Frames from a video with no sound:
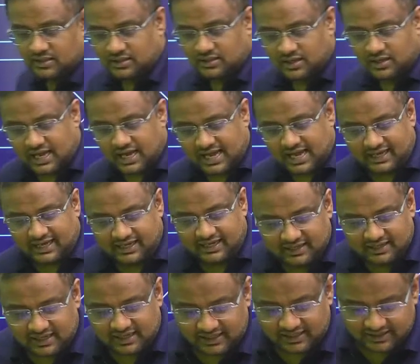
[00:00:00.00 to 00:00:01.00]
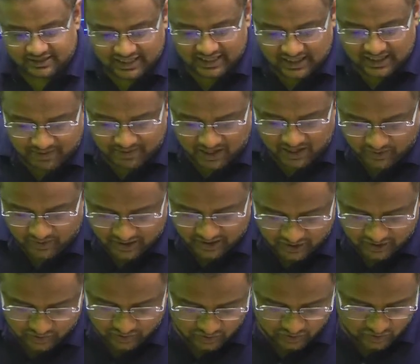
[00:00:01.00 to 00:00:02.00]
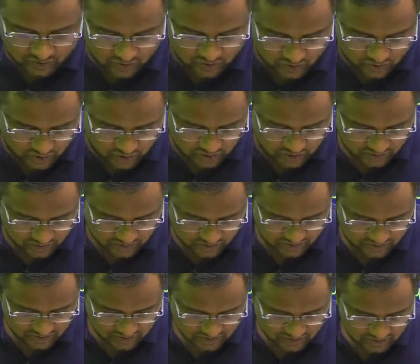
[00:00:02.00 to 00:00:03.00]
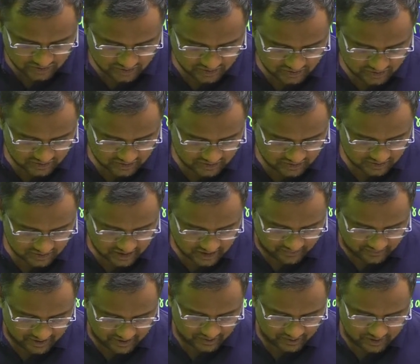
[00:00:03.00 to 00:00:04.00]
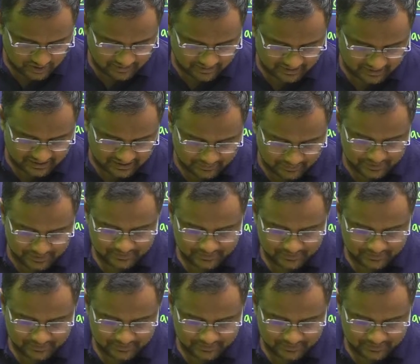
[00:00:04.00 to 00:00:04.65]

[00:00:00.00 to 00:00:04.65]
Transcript: Hi Gagandeep, how are you? How are you, Gagandeep?